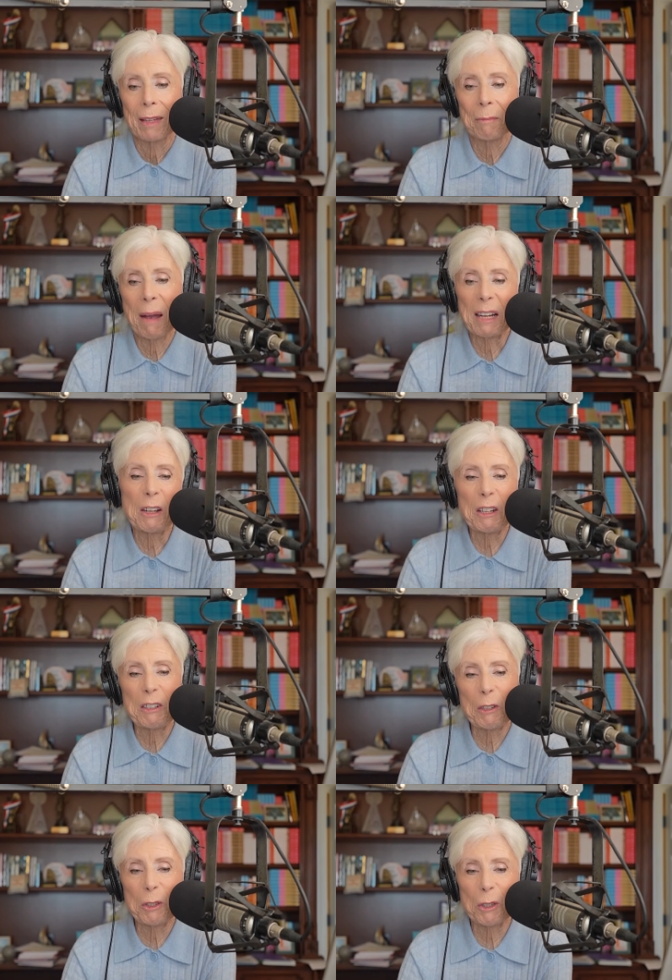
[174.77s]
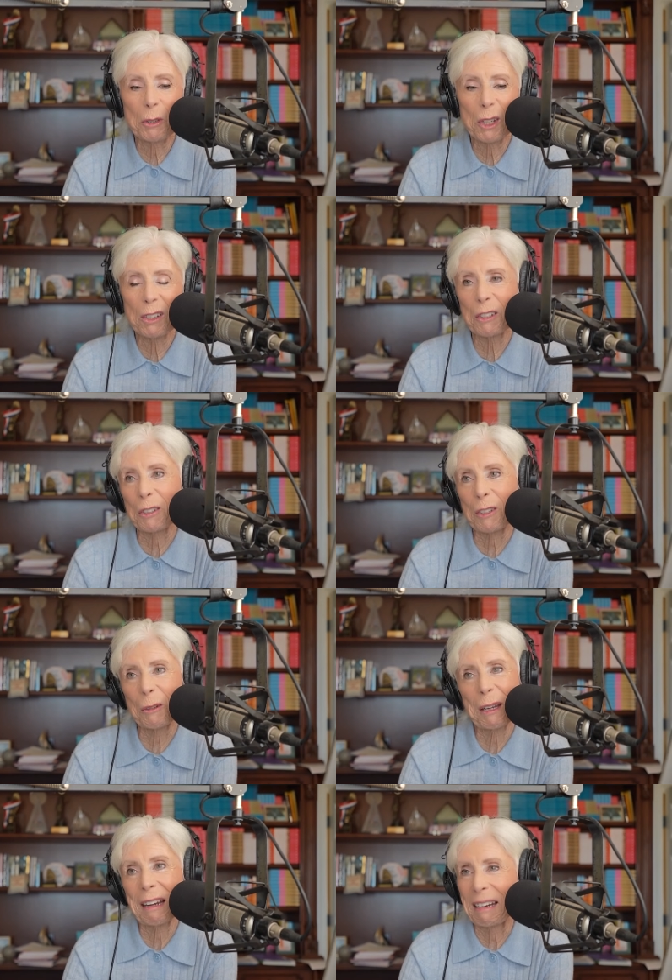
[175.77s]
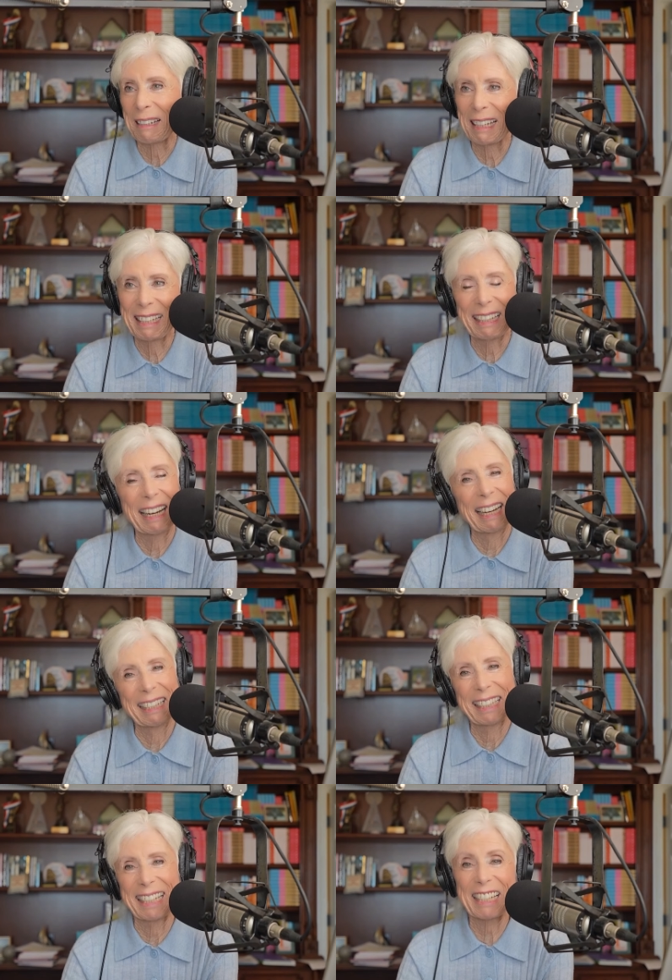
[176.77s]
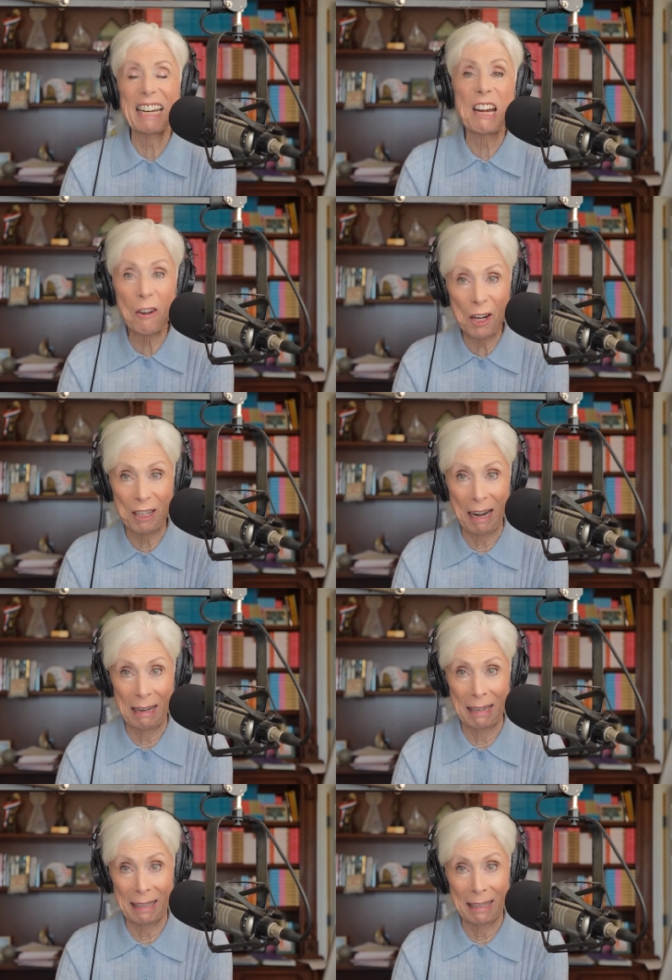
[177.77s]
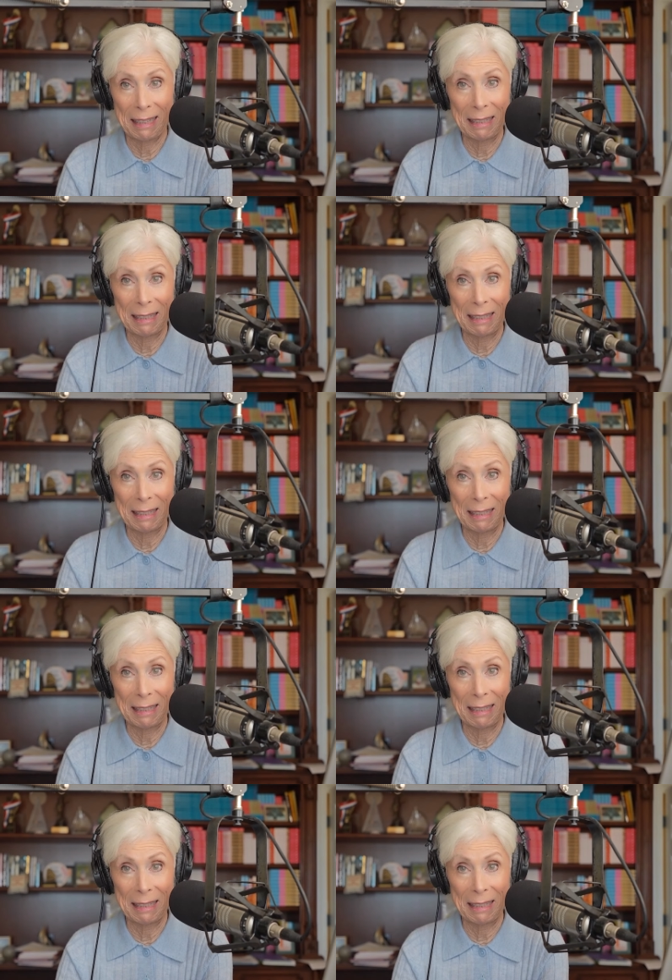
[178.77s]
My goody two shoes sister's doing nice things again. It's irritating.